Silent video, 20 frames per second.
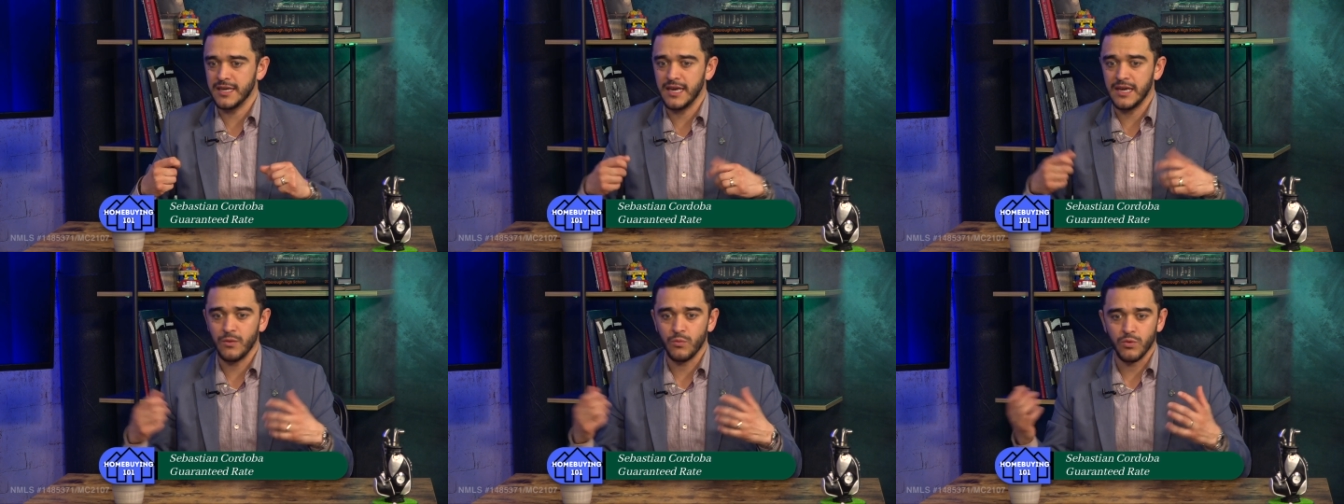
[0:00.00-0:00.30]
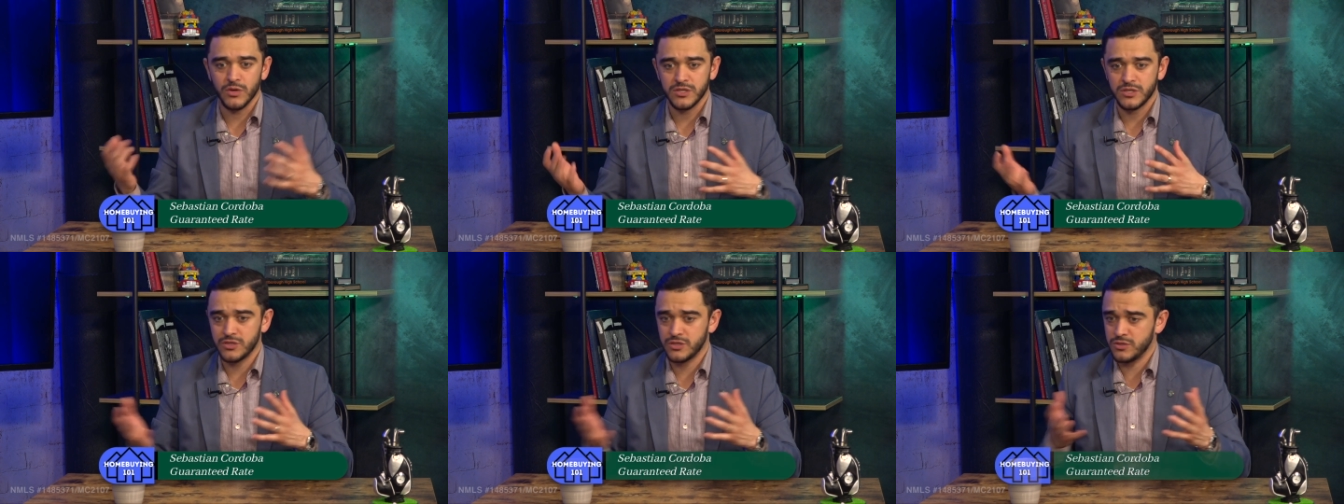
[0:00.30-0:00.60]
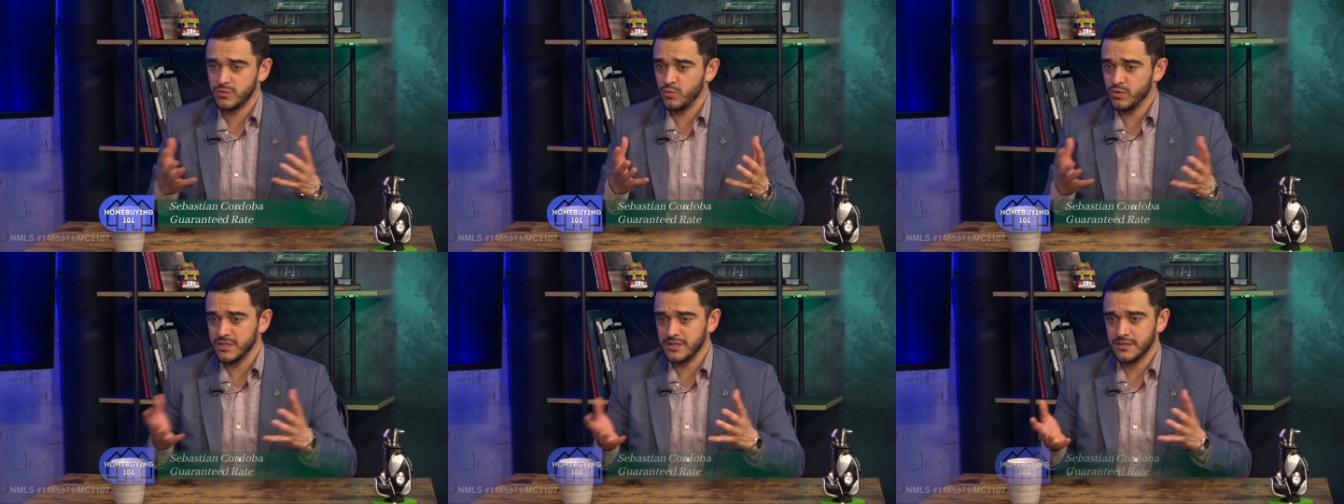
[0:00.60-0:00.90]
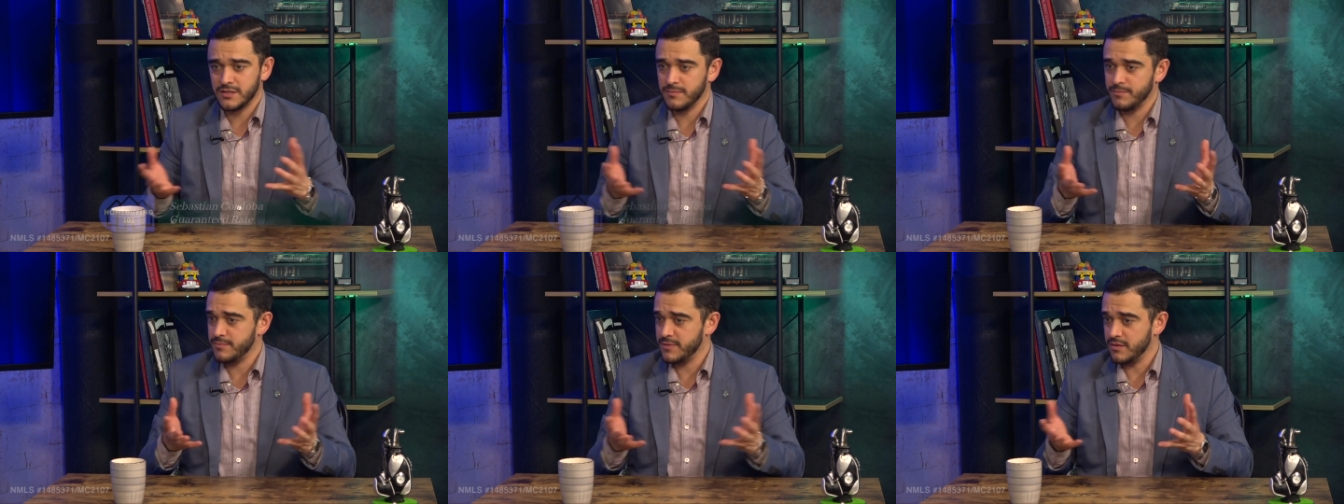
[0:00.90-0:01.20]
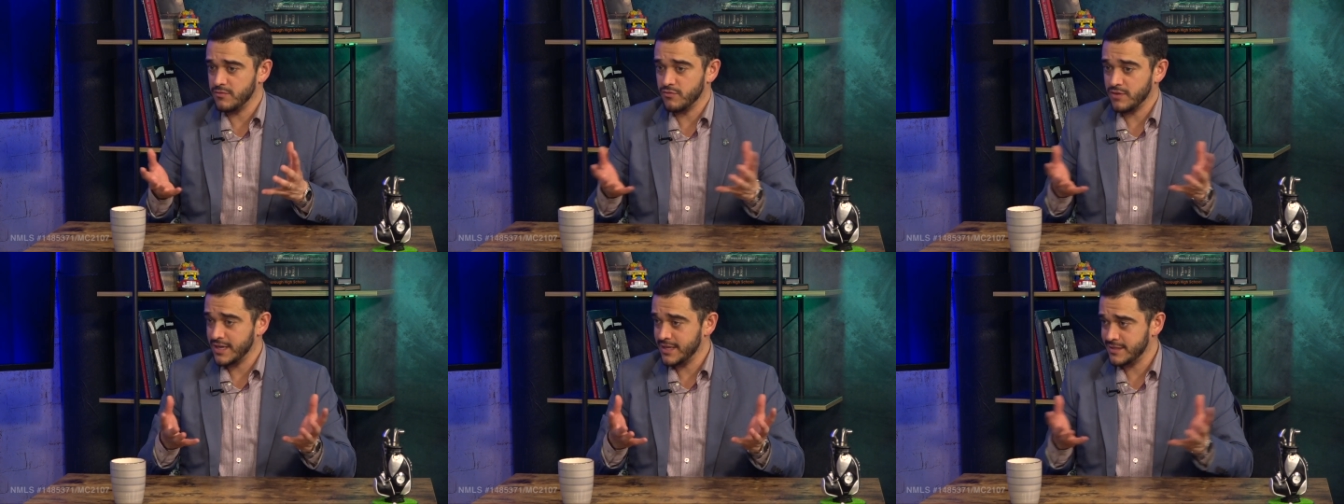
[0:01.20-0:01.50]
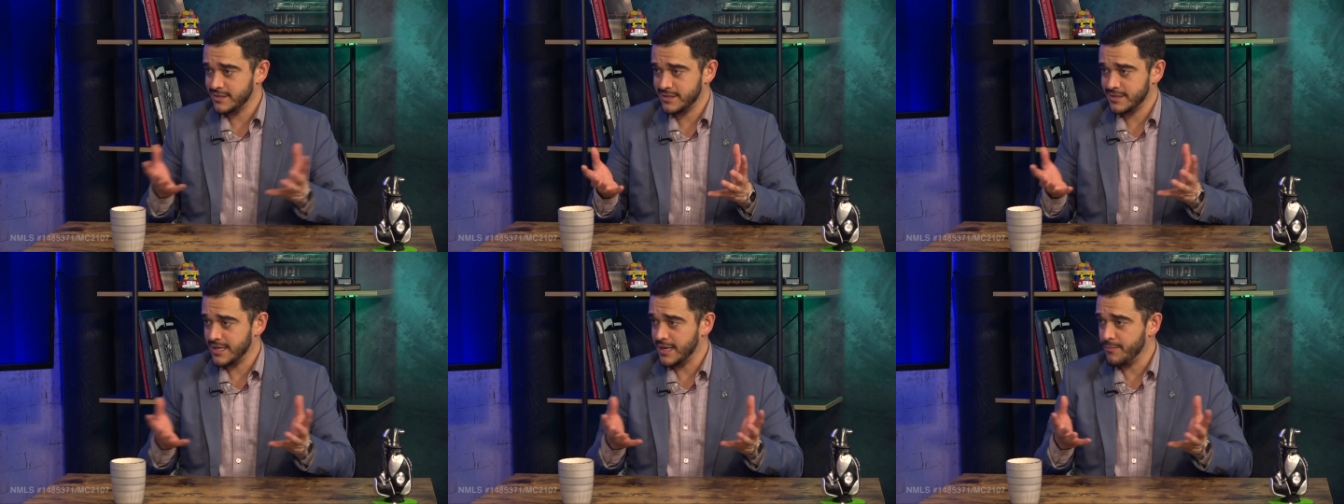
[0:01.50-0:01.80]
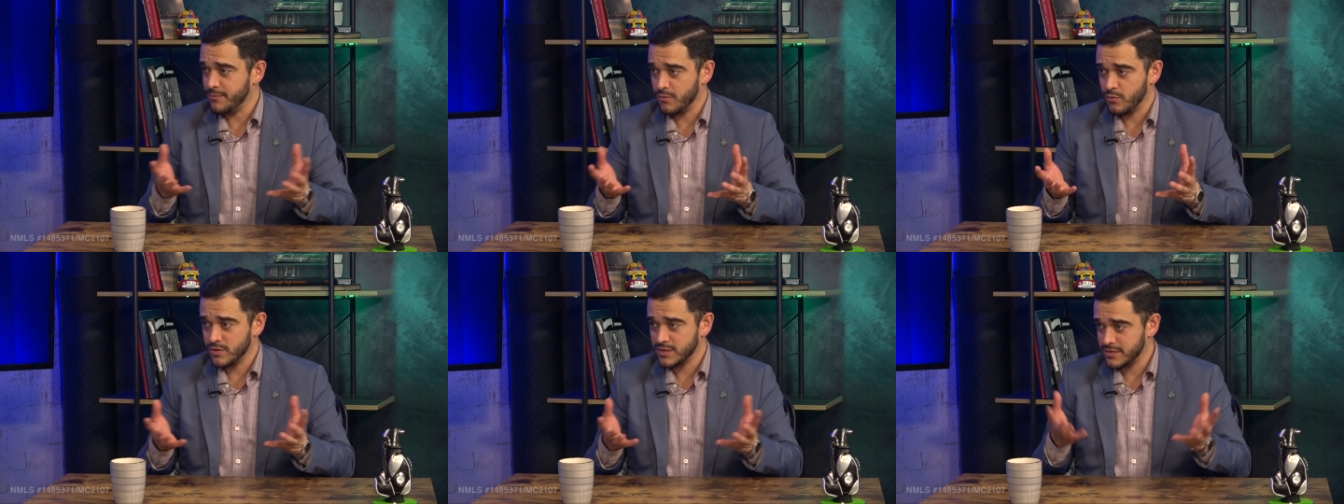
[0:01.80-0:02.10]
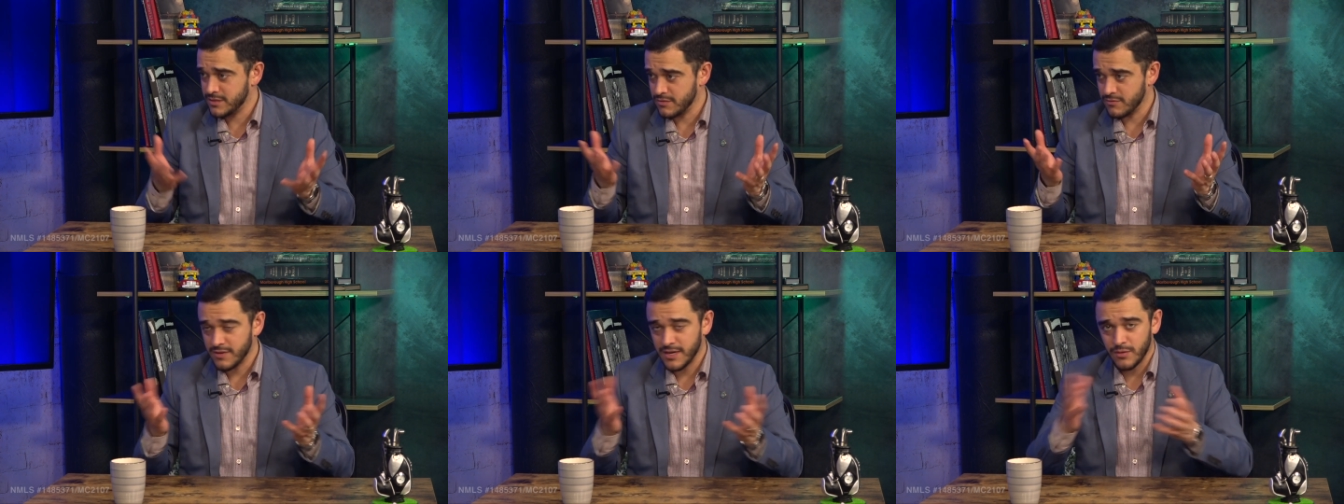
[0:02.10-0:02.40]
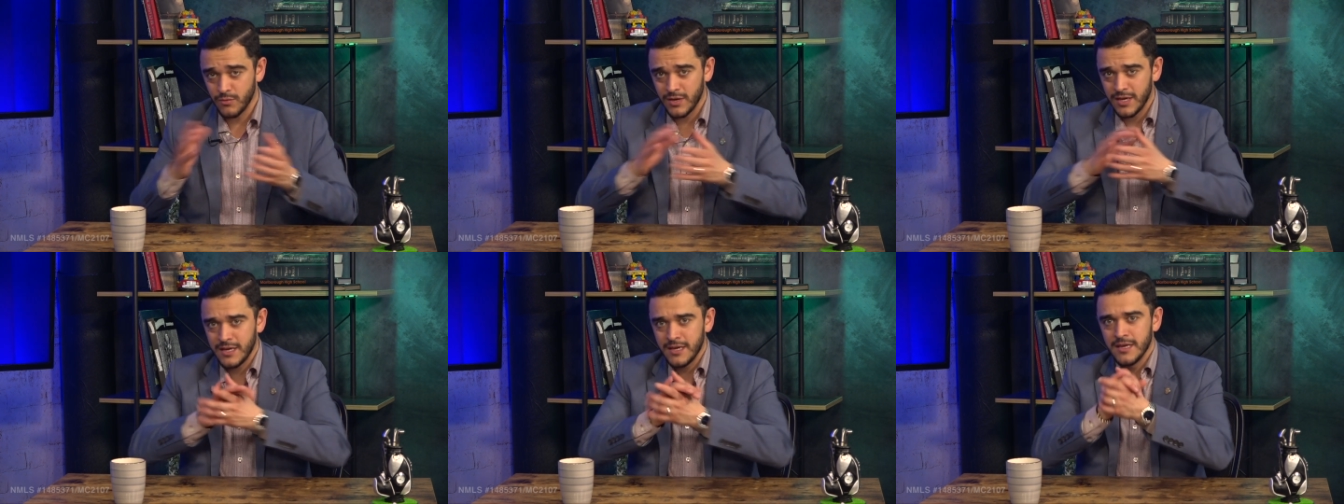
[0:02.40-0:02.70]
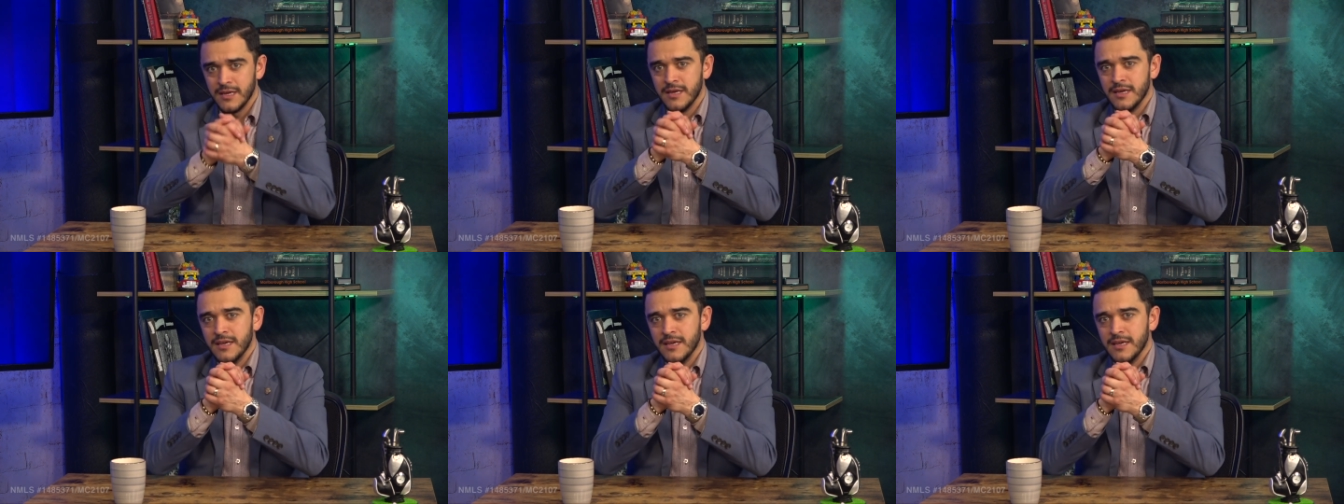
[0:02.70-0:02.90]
hey, what's the right step or what's the right way?